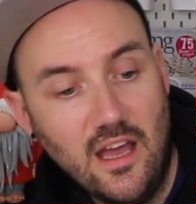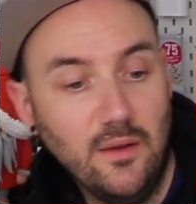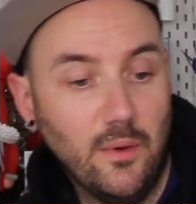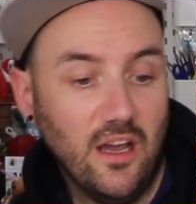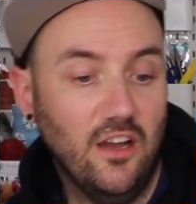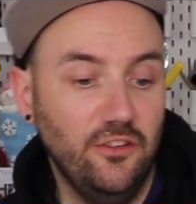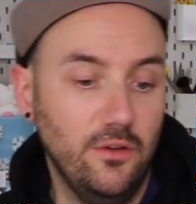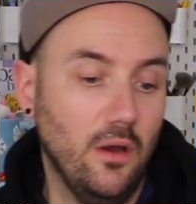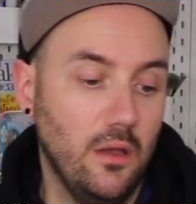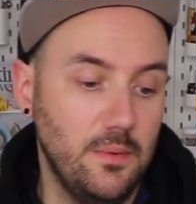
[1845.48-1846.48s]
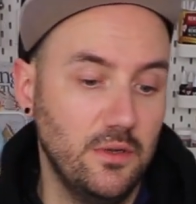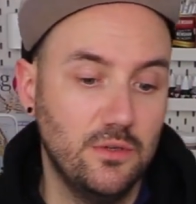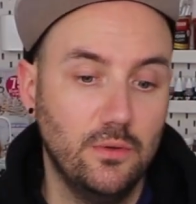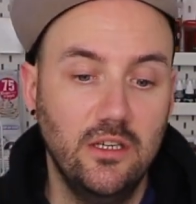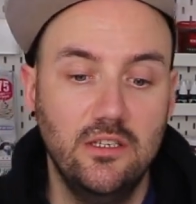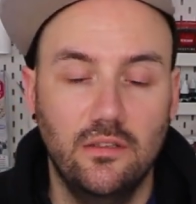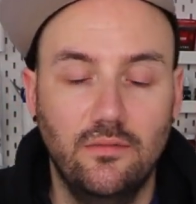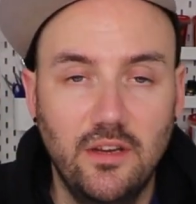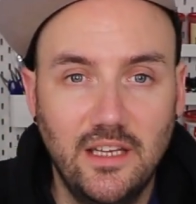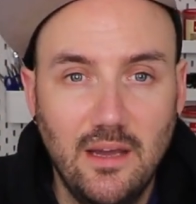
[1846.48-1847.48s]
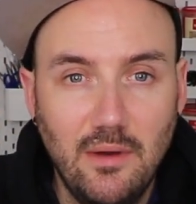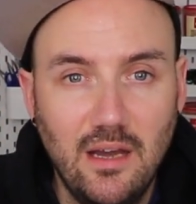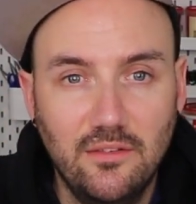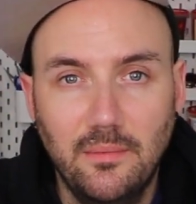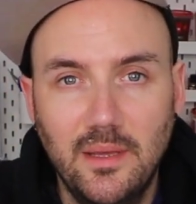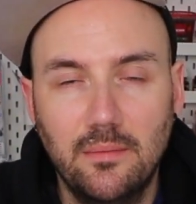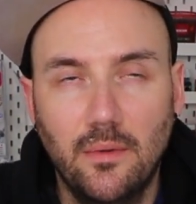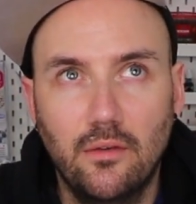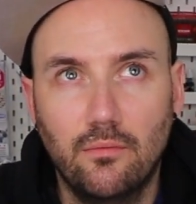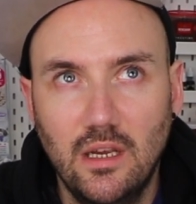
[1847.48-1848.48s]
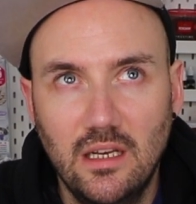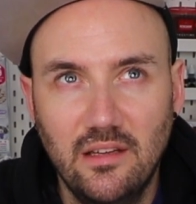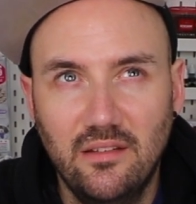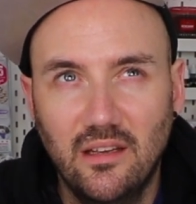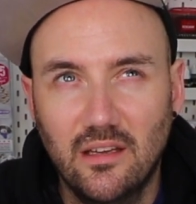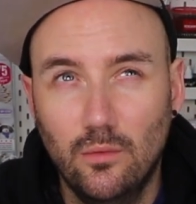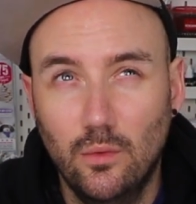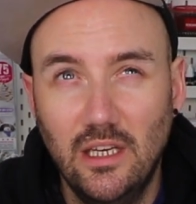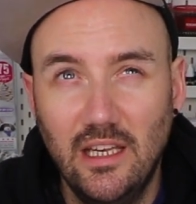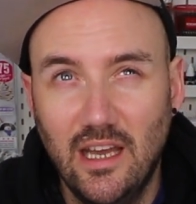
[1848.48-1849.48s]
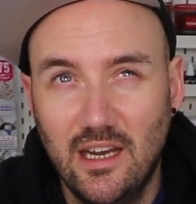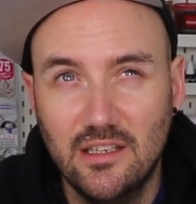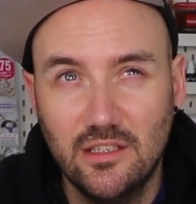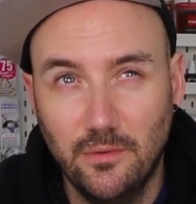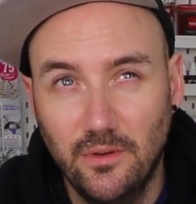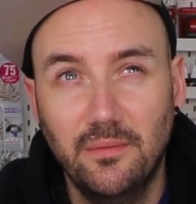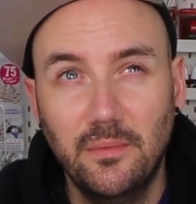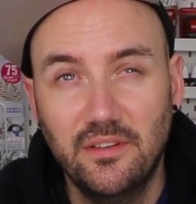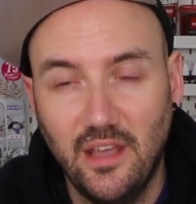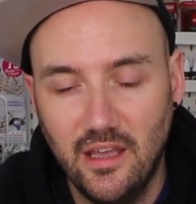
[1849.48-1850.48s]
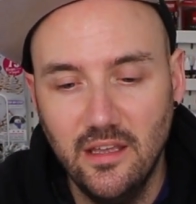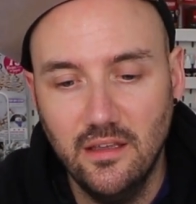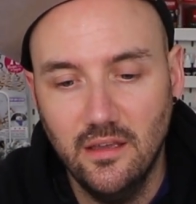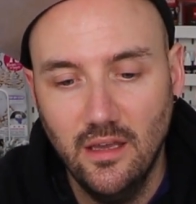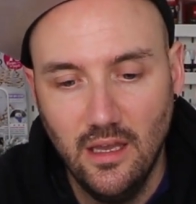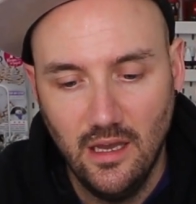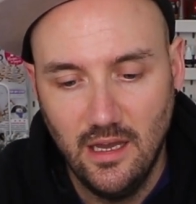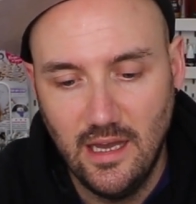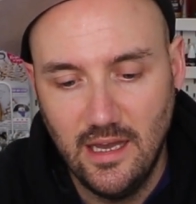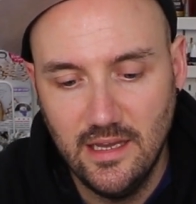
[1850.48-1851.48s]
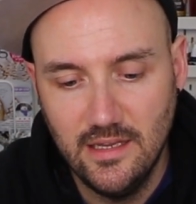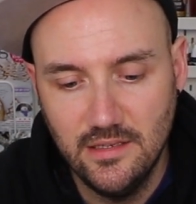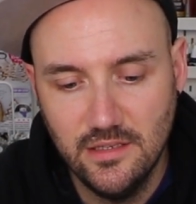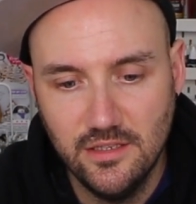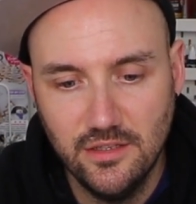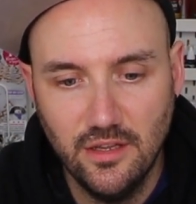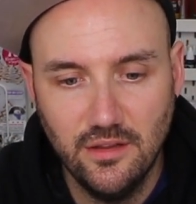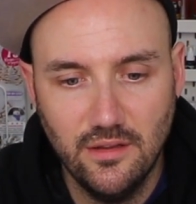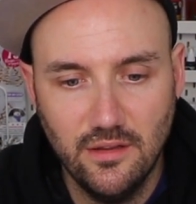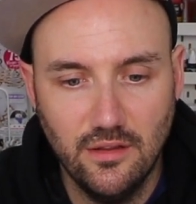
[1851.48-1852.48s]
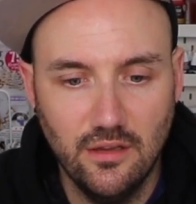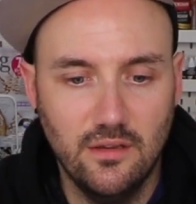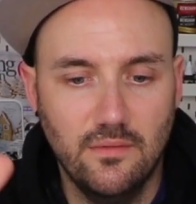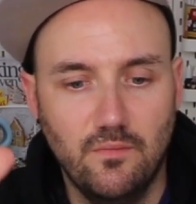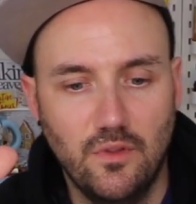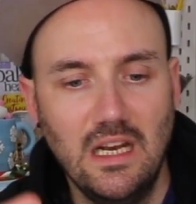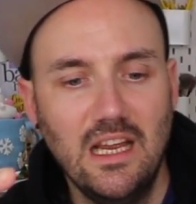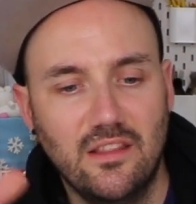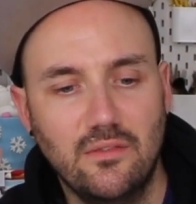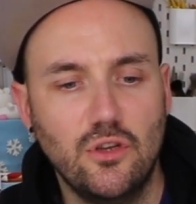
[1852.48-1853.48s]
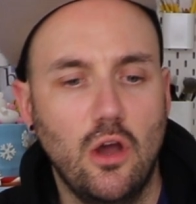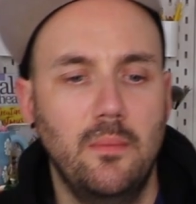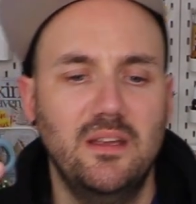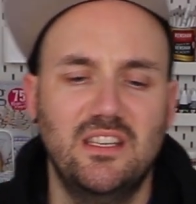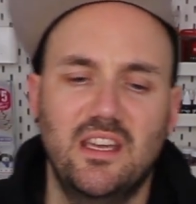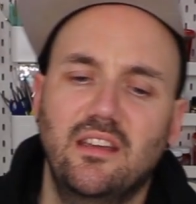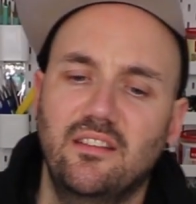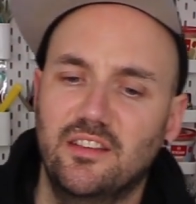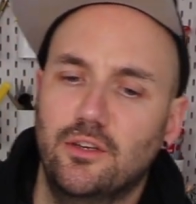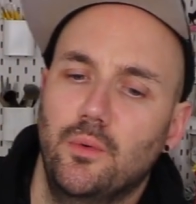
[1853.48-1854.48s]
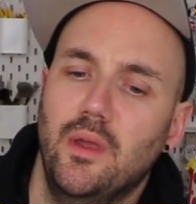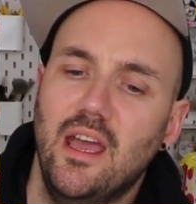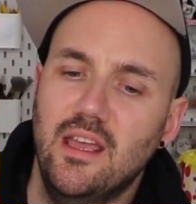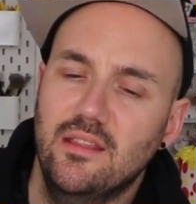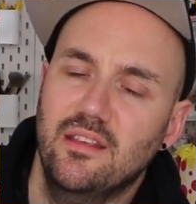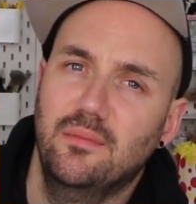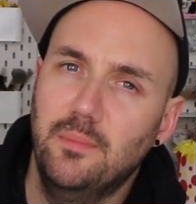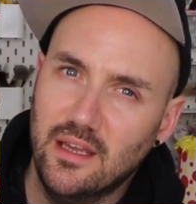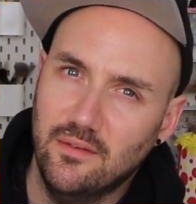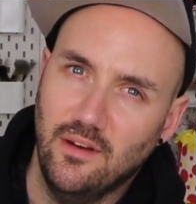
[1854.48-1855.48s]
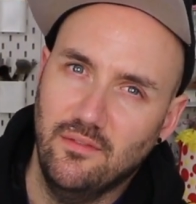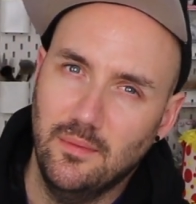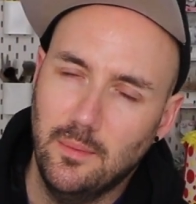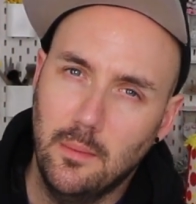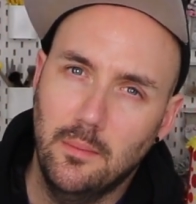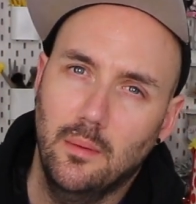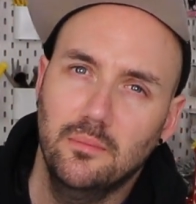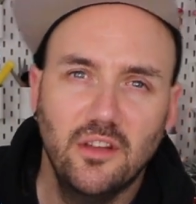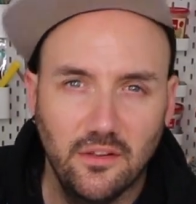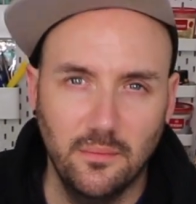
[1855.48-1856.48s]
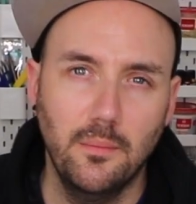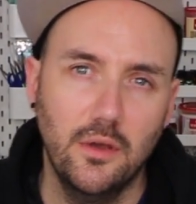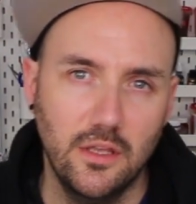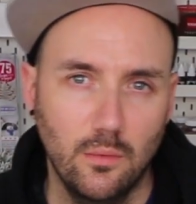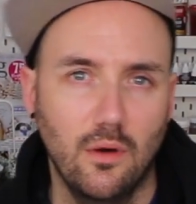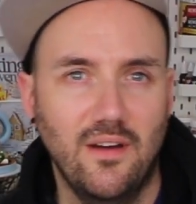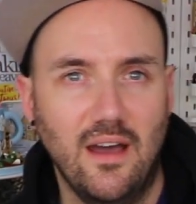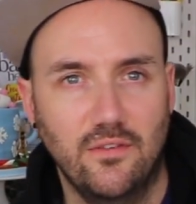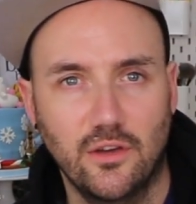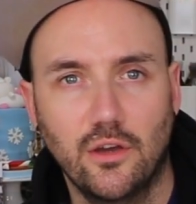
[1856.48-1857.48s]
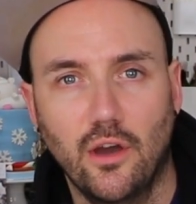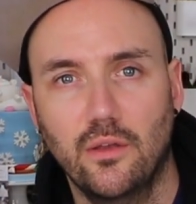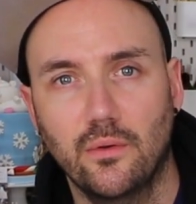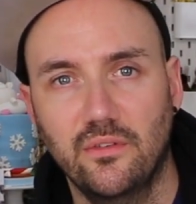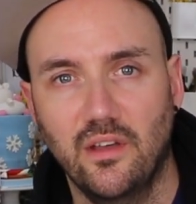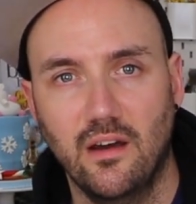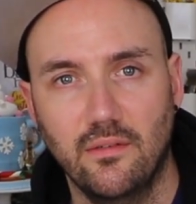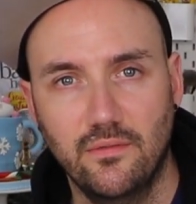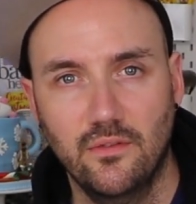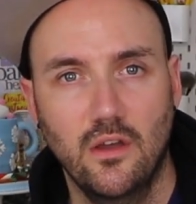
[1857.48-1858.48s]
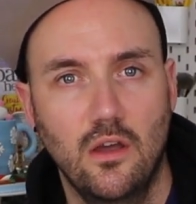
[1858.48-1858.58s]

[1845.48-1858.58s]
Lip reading: anyway, I do hope you enjoyed finding out how to make my realistic woolly hat Christmas cake, and that the length of time it takes to create this big fluffy pom-pom doesn't put you off having a go yourself.